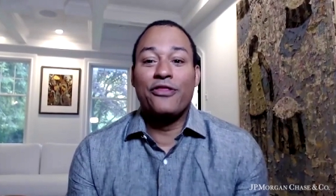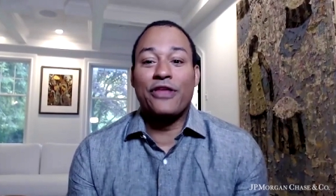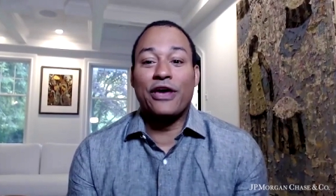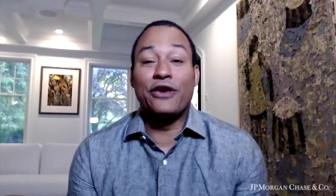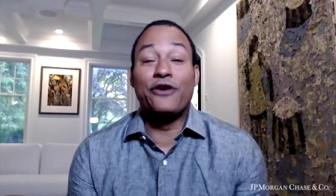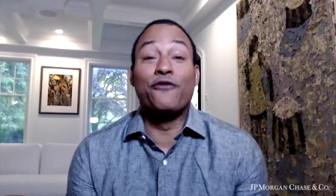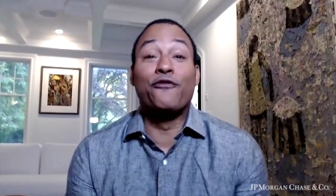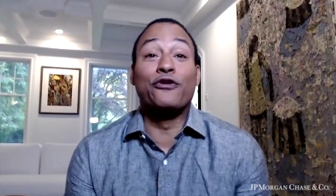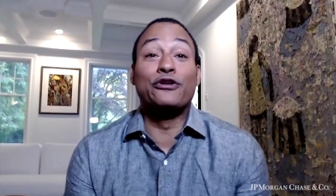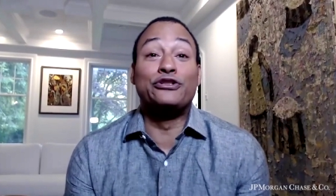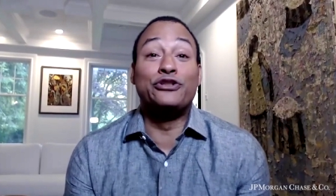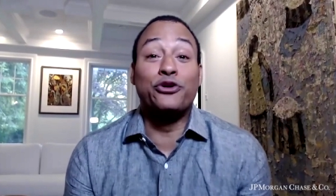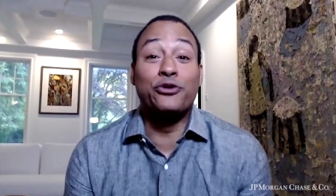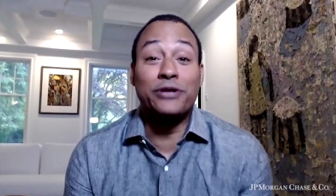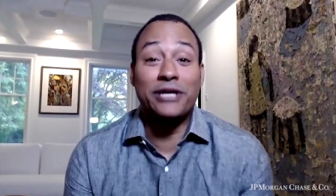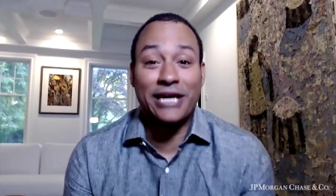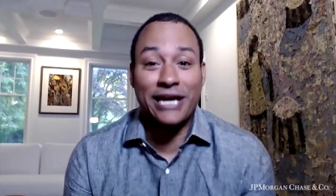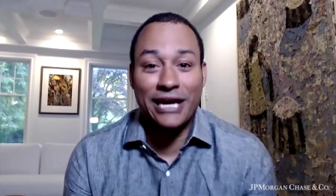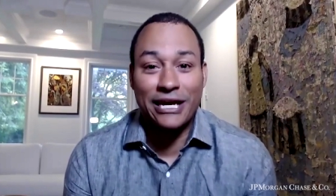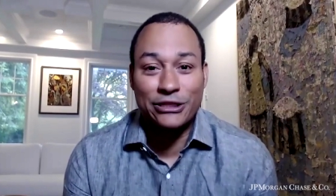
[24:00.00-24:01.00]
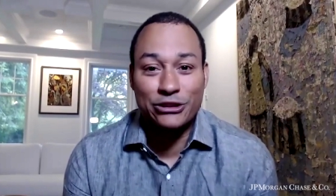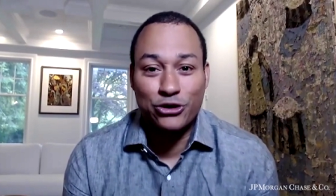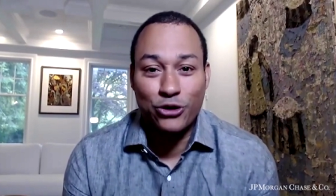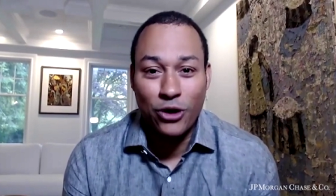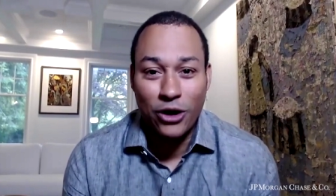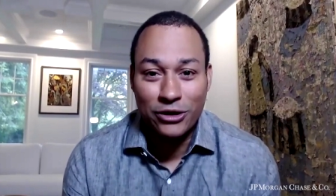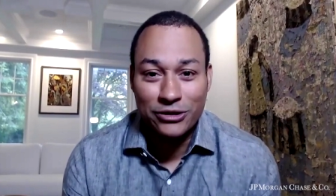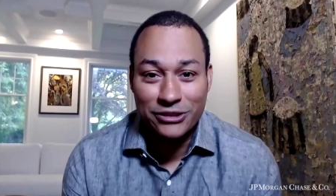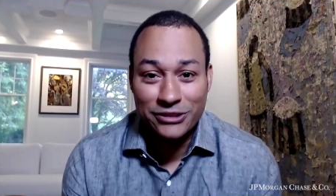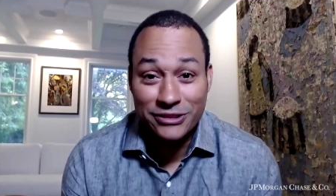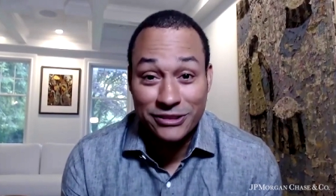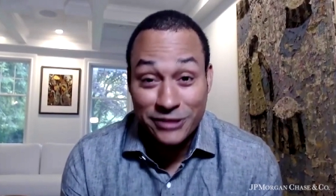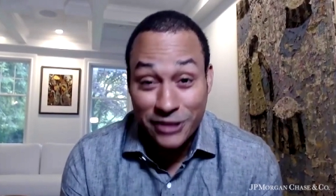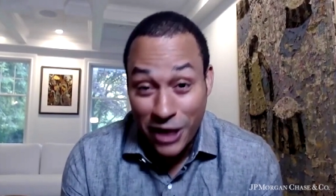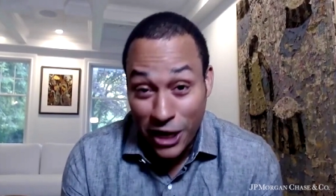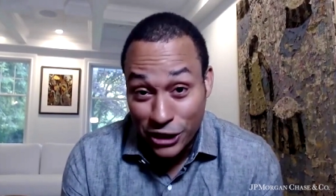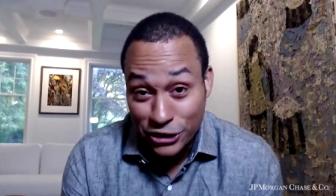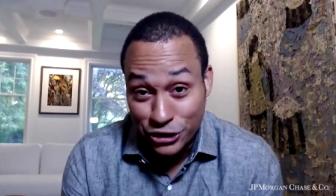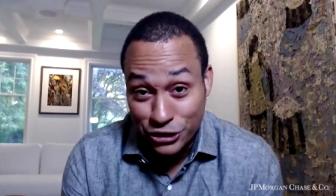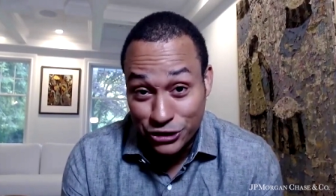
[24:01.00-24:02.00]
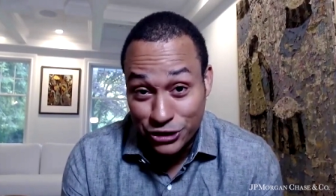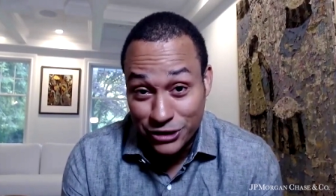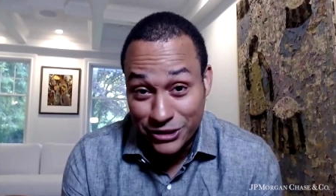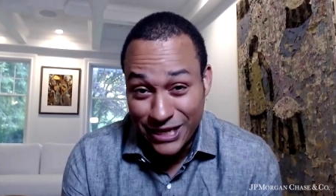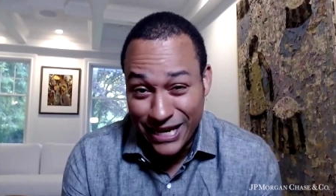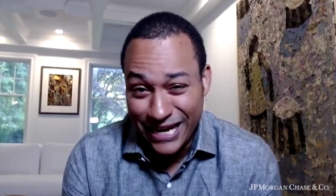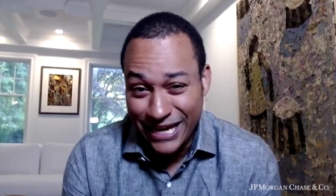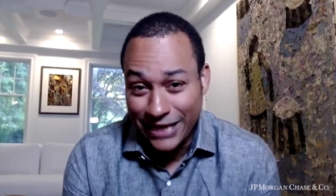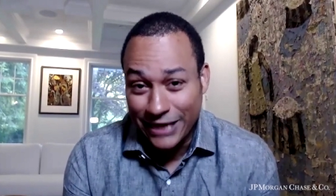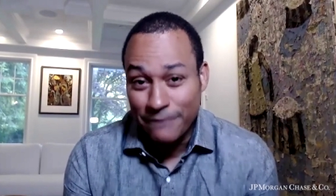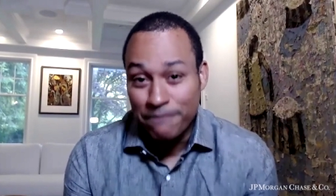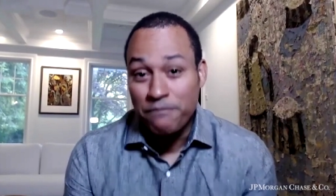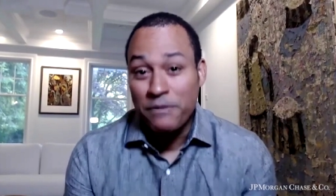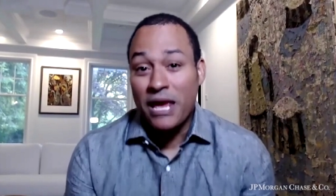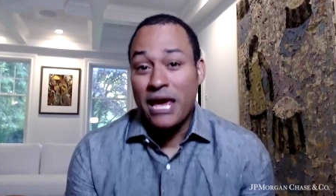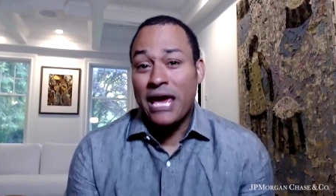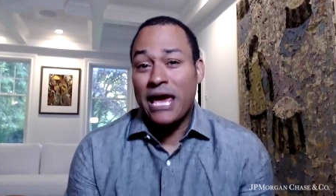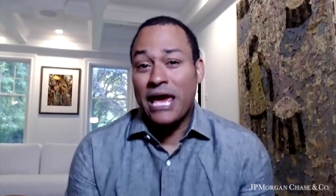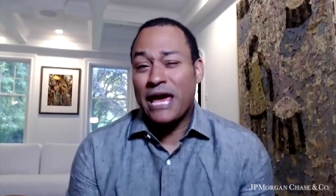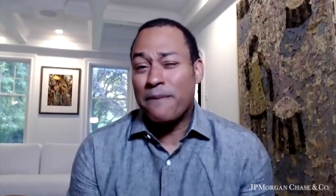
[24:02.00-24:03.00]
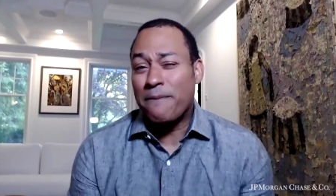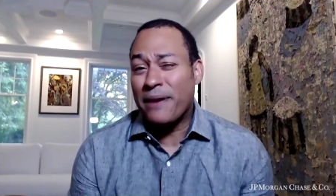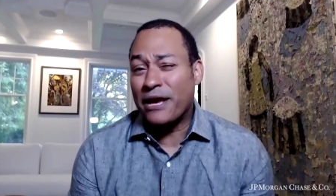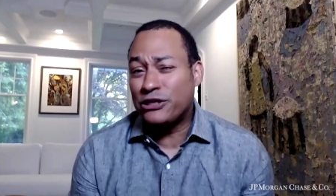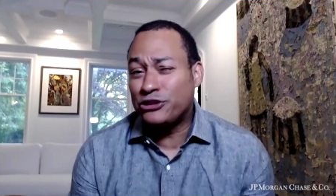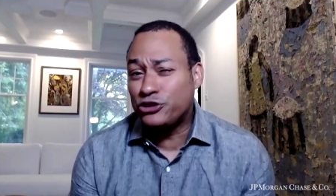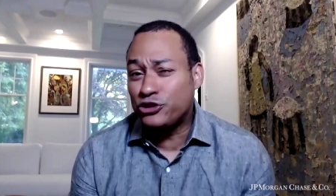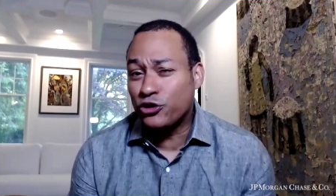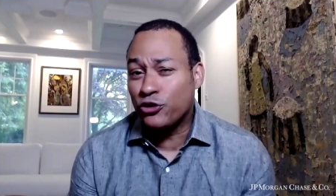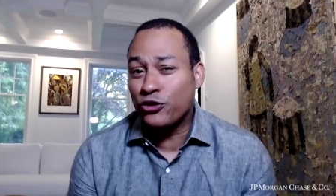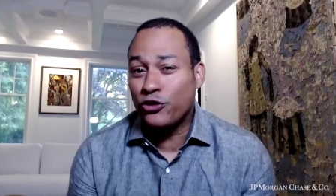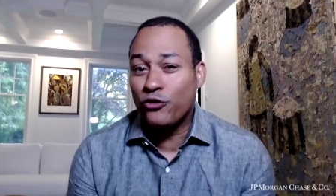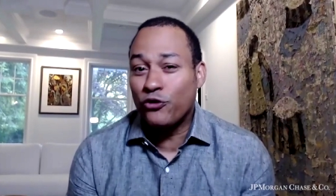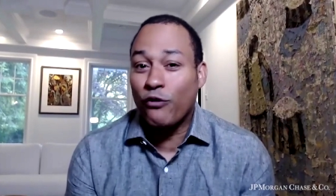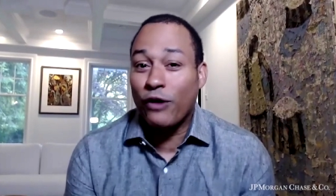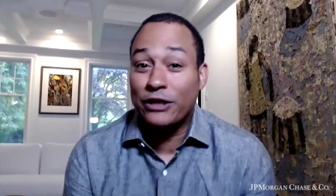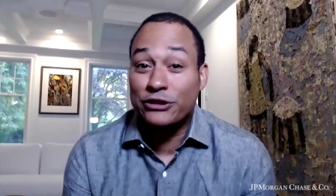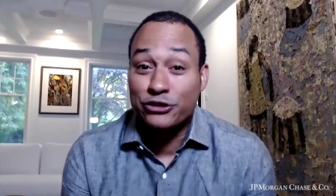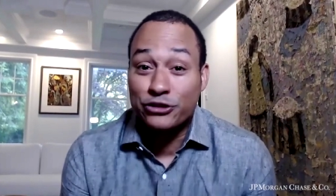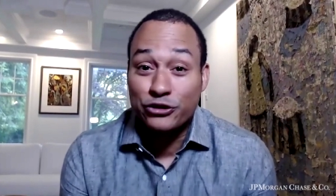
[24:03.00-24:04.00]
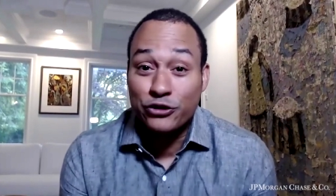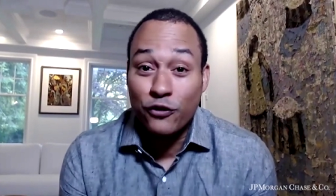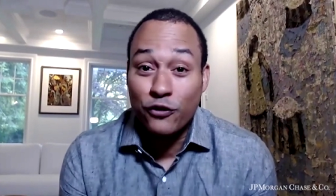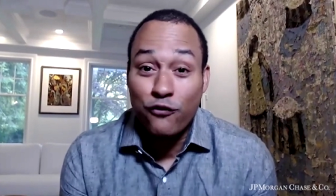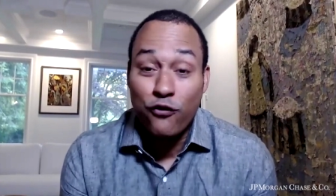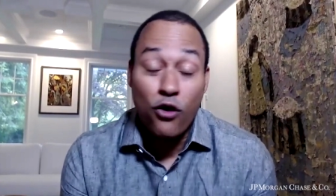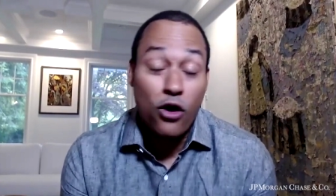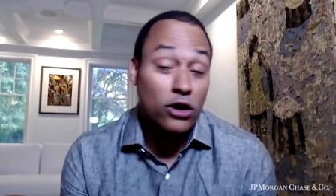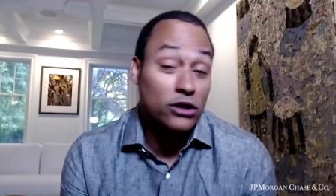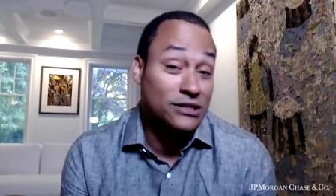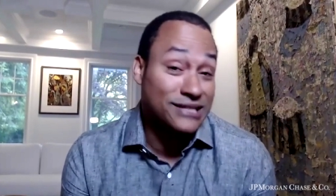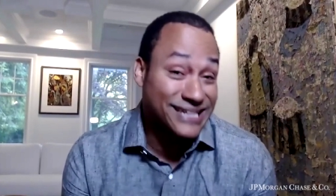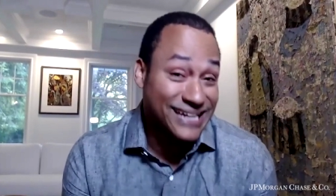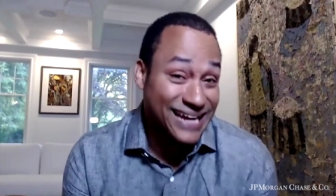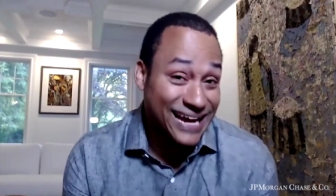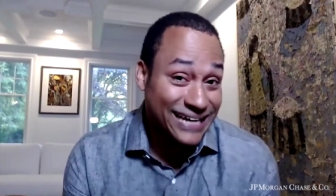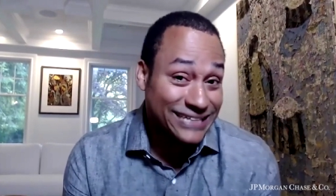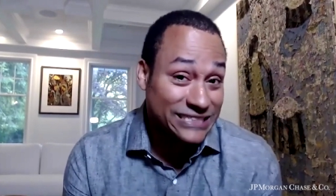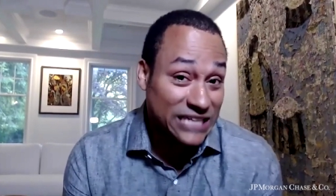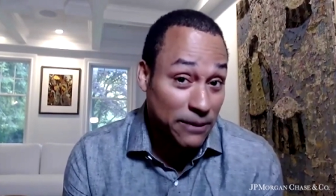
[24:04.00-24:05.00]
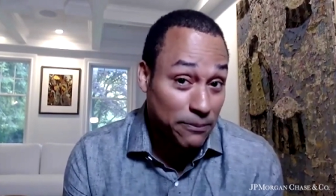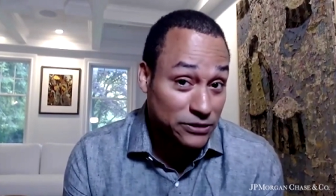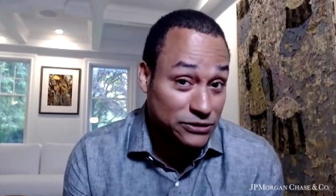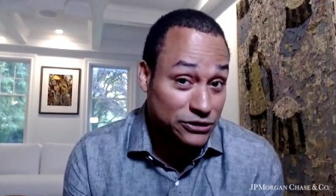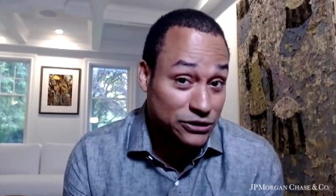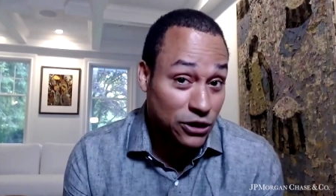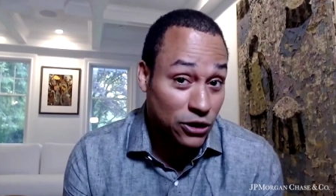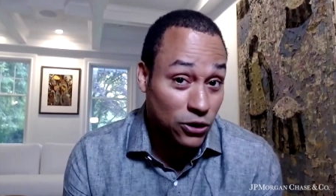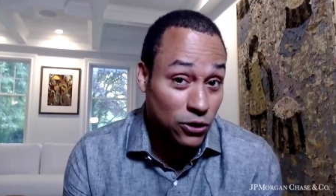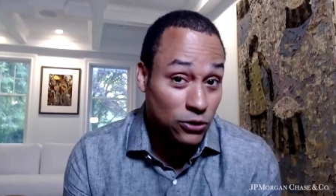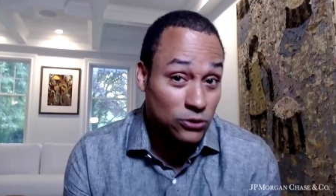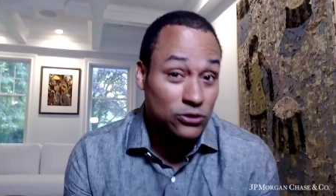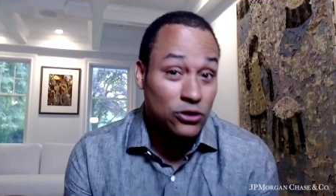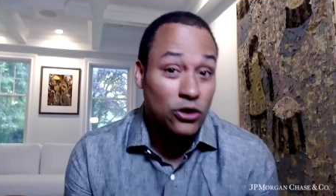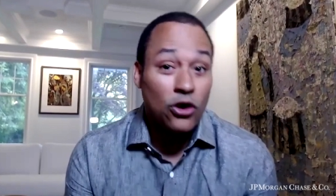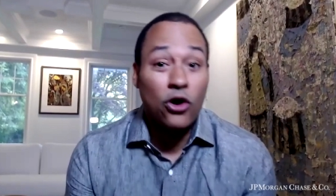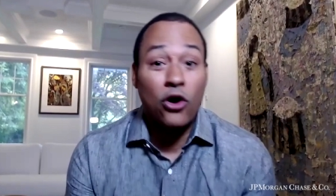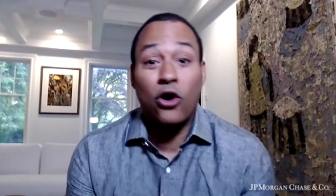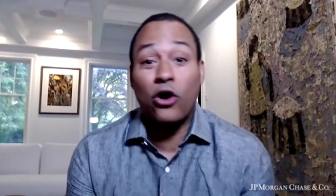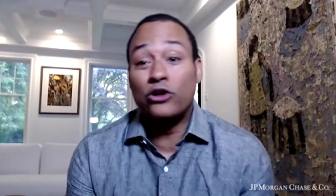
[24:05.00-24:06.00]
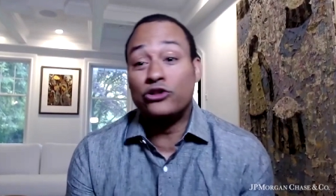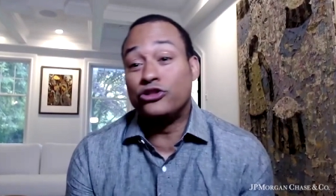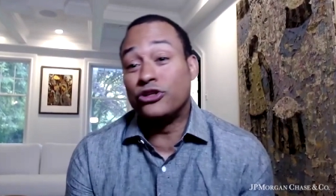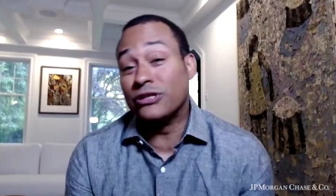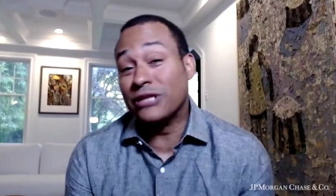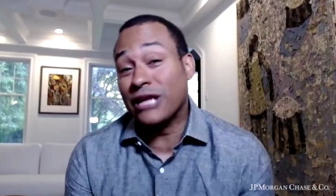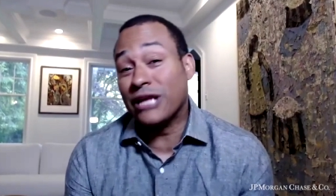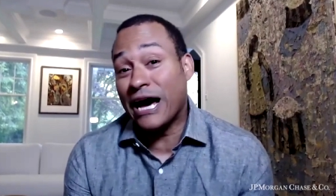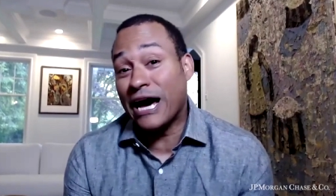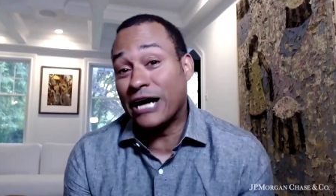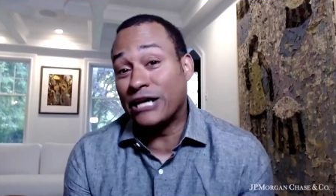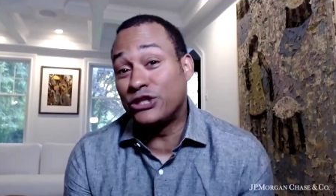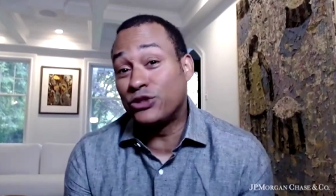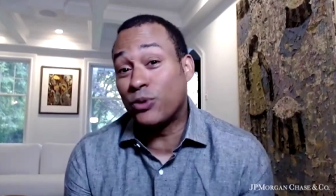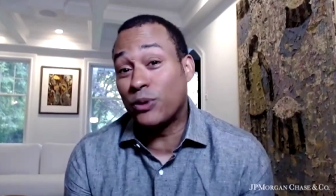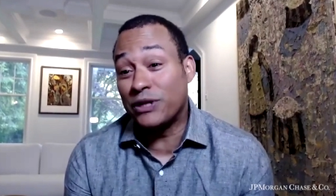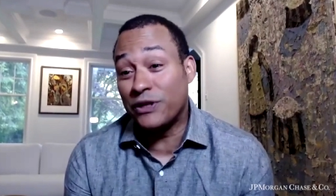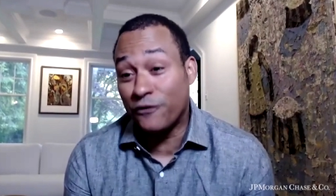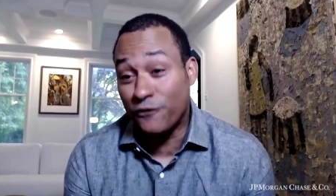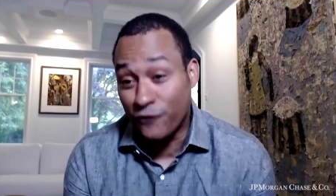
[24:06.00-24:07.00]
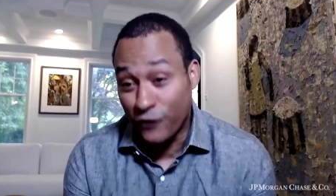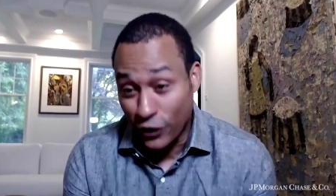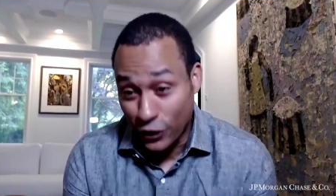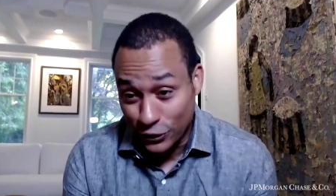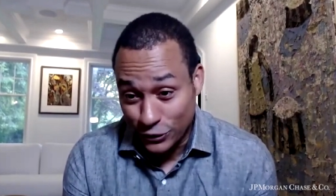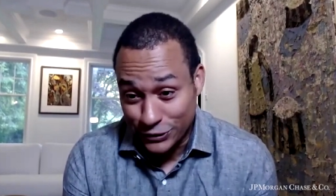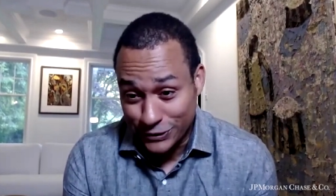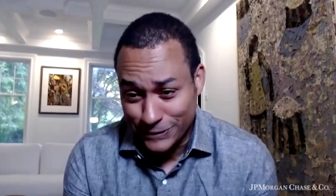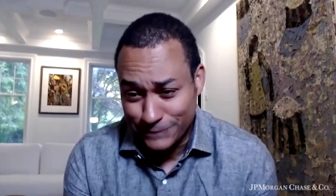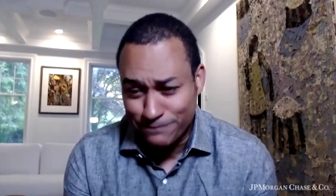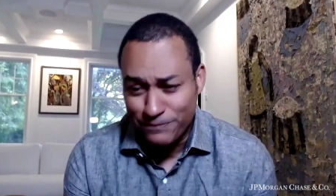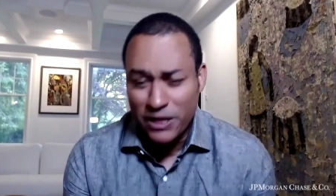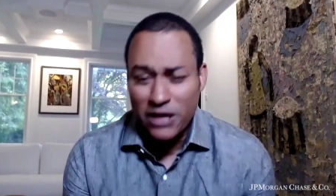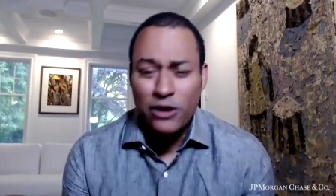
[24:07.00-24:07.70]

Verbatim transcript: Thank you for tuning in to our discussion today, and make sure you register for our next episode on July twenty-first.